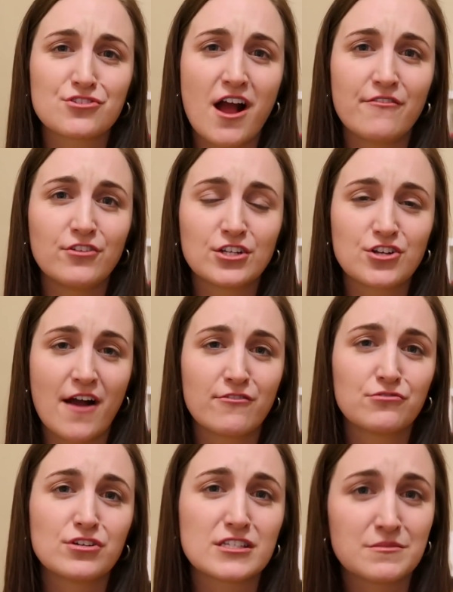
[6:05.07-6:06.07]
to travel, I
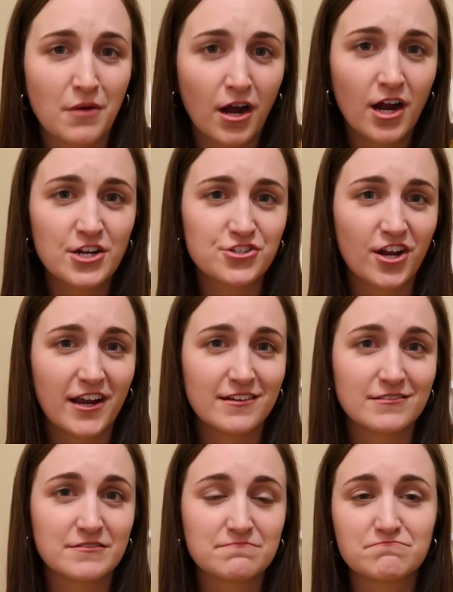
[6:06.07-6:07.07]
travel really smart. I try
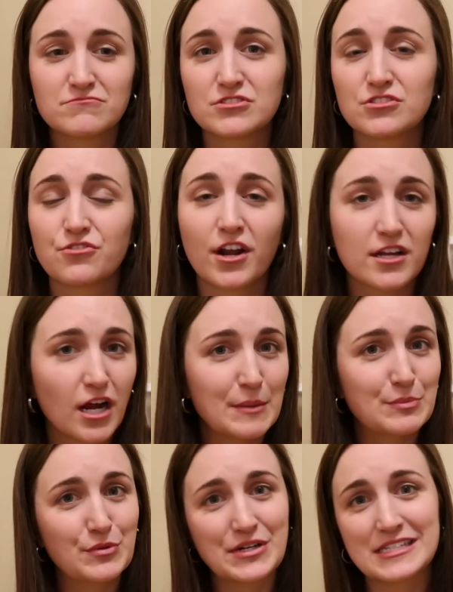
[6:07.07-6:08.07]
and do credit
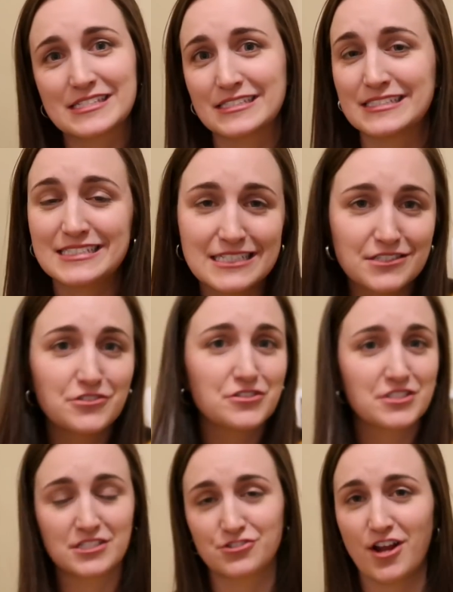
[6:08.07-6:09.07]
card points and
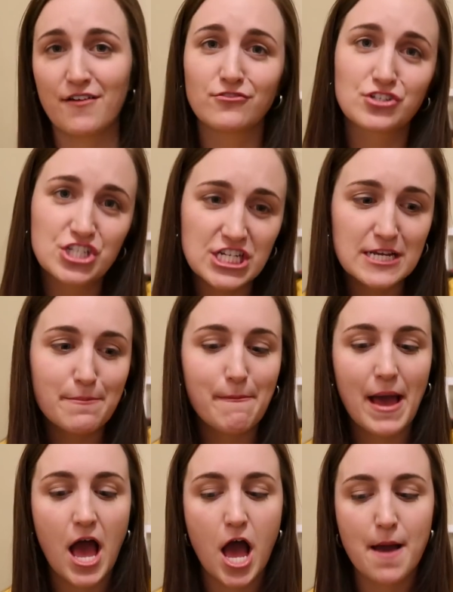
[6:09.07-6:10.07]
deals and travel
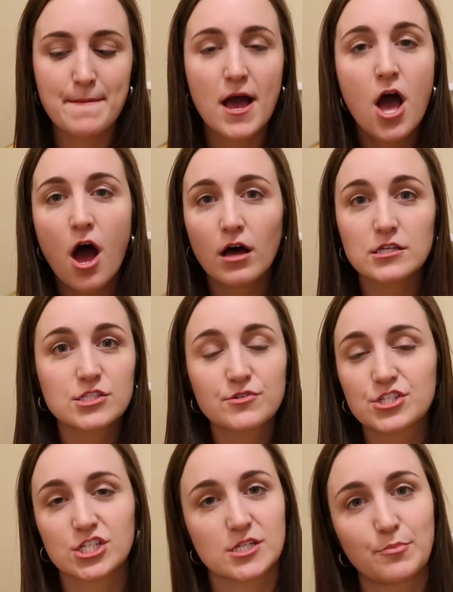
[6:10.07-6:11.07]
cheap. Also,
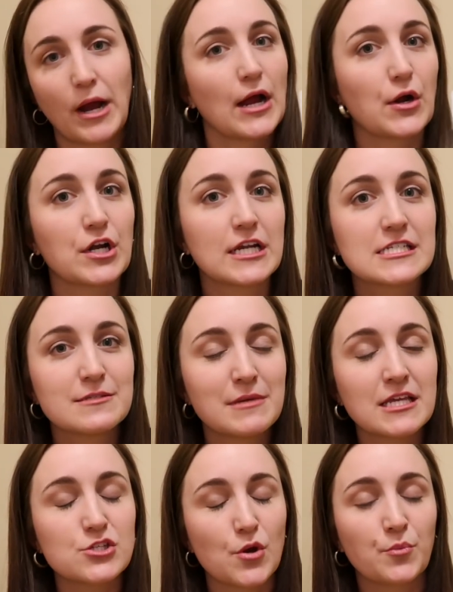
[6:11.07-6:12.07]
it's just a priority to
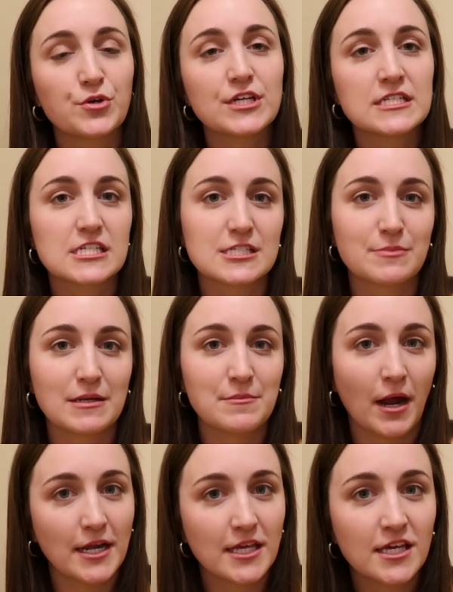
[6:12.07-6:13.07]
me, so I'm willing to spend
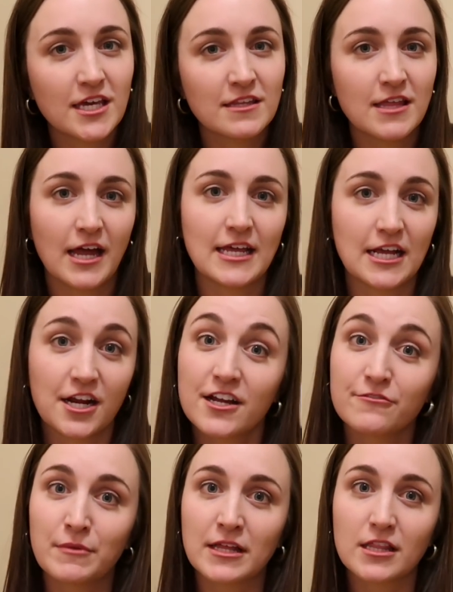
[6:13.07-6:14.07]
money in that
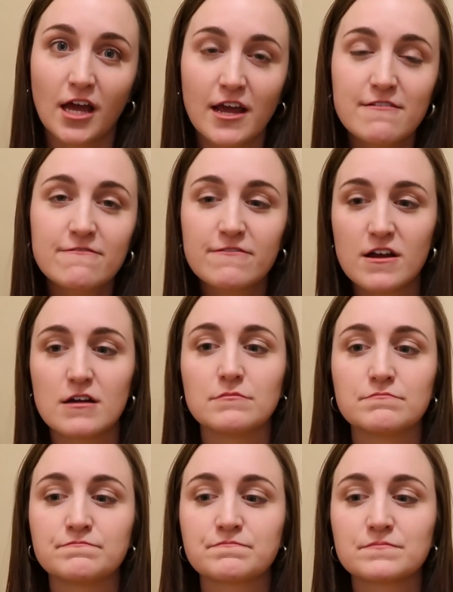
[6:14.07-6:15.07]
area of my life
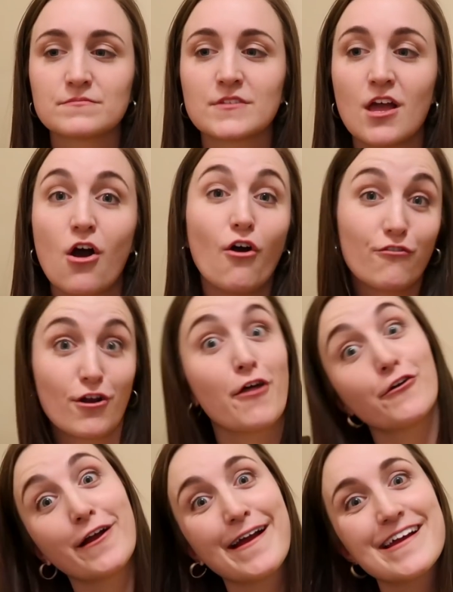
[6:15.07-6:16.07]
over
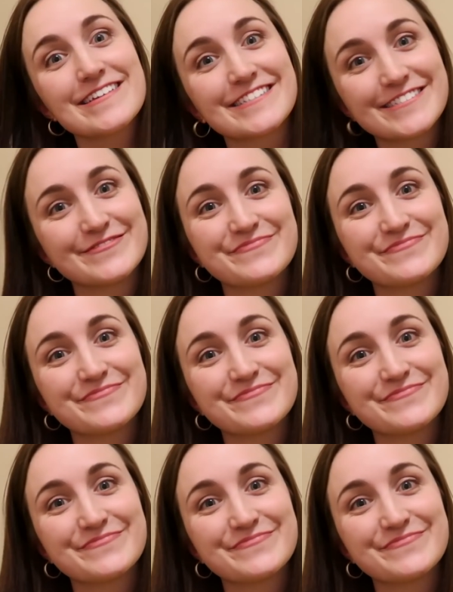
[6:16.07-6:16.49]
other areas.